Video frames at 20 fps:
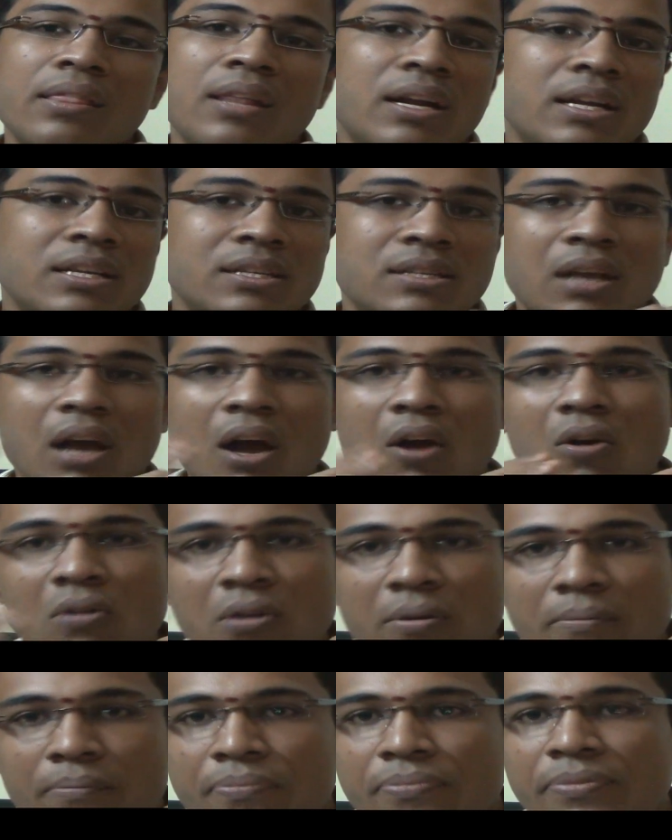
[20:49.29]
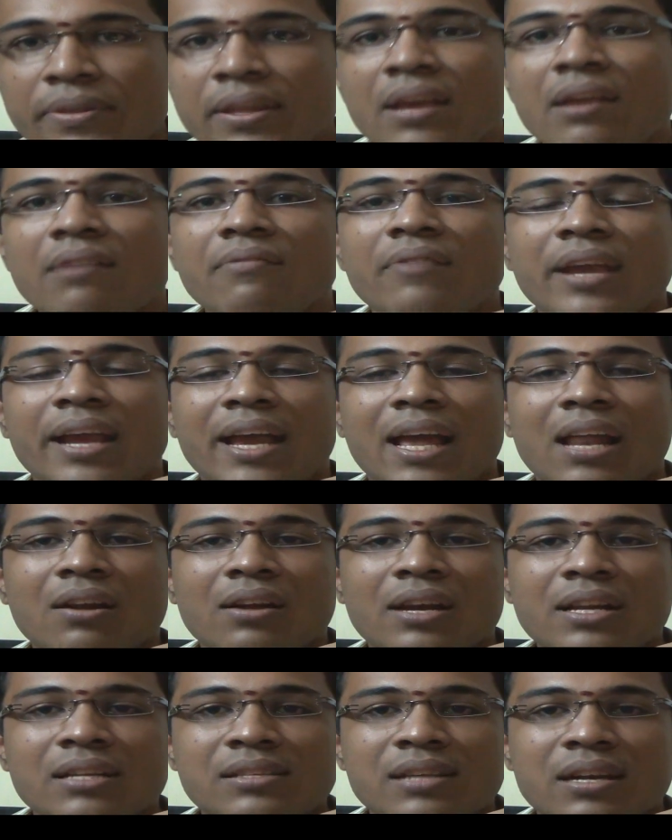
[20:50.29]
That is how we
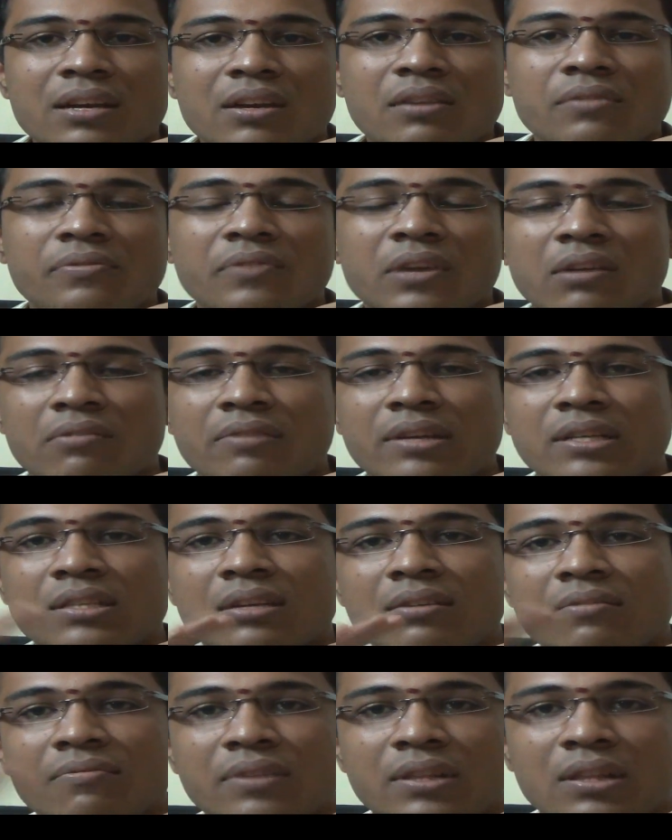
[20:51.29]
calculate center of curvature